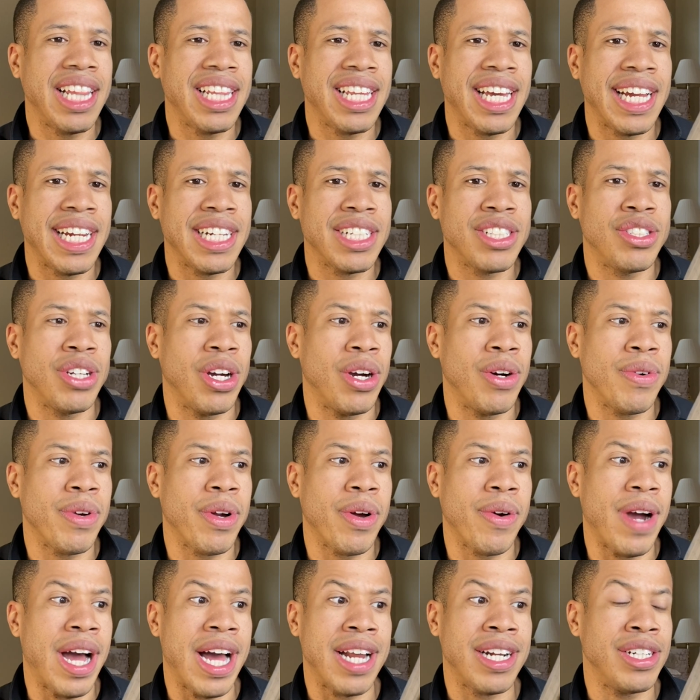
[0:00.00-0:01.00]
don't
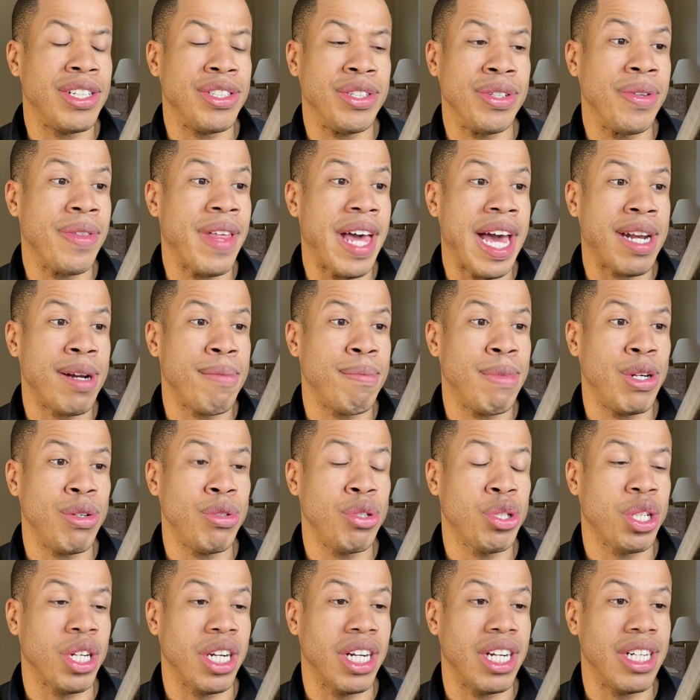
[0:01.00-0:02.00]
know how to do that
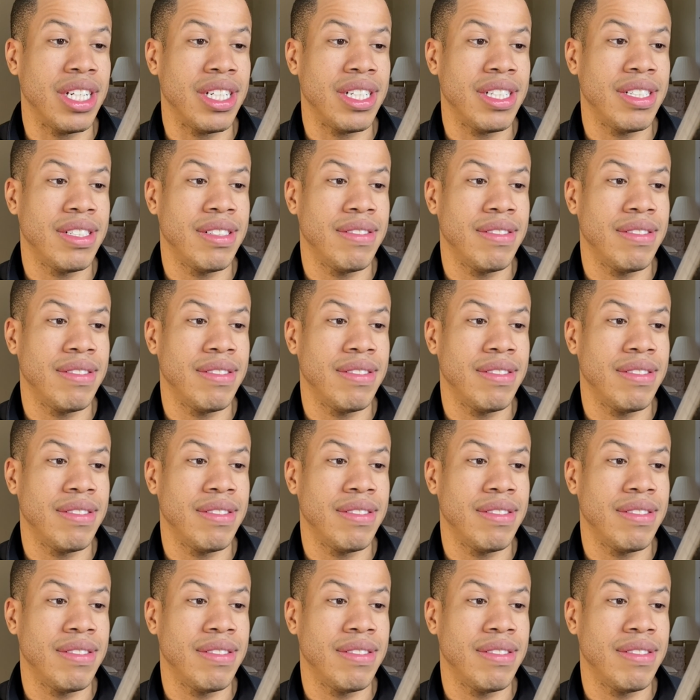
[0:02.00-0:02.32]
emotion.